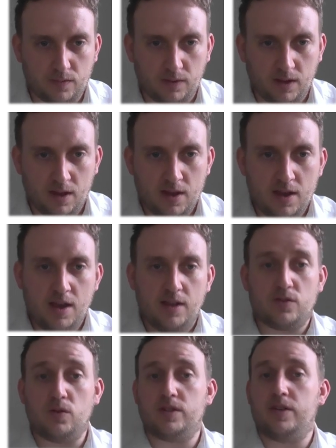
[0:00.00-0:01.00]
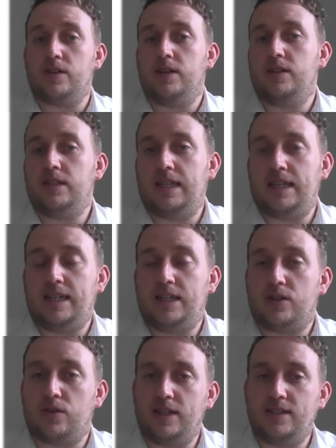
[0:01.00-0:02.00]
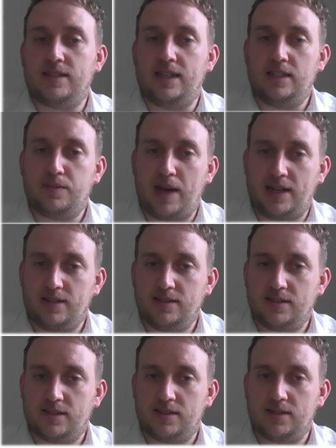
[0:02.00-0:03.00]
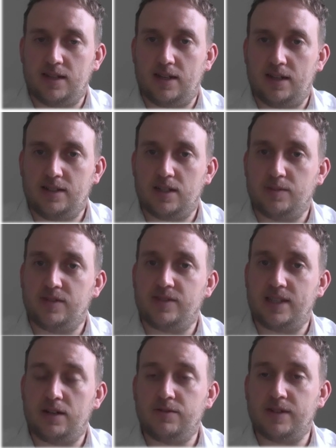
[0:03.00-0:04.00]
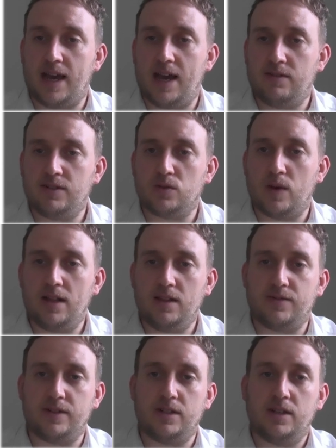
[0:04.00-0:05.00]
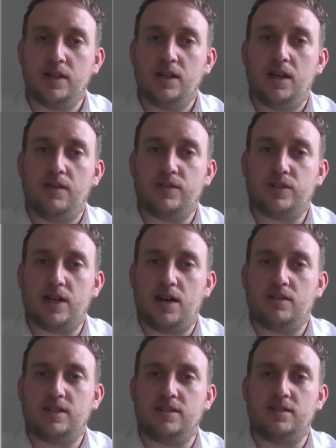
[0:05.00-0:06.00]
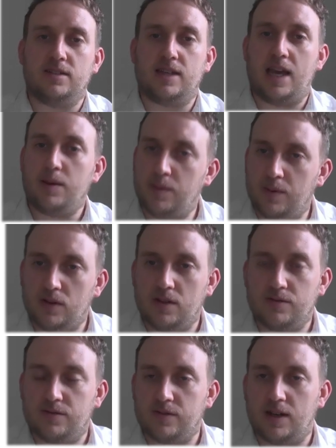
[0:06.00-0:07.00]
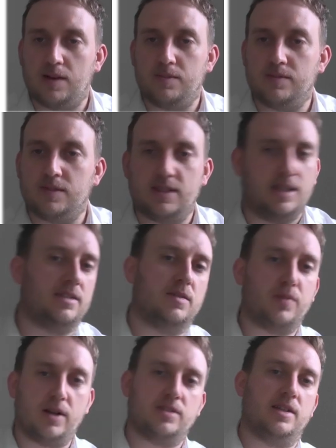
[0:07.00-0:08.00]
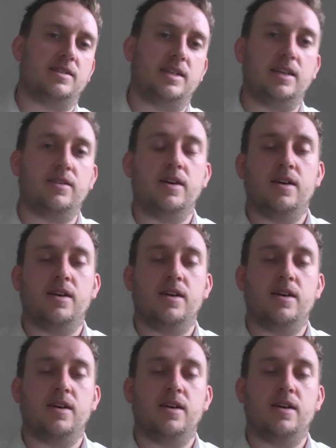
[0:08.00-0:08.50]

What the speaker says: It also can increase independence in terms of self-care as well. If a child isn't capable of sitting to brush their teeth,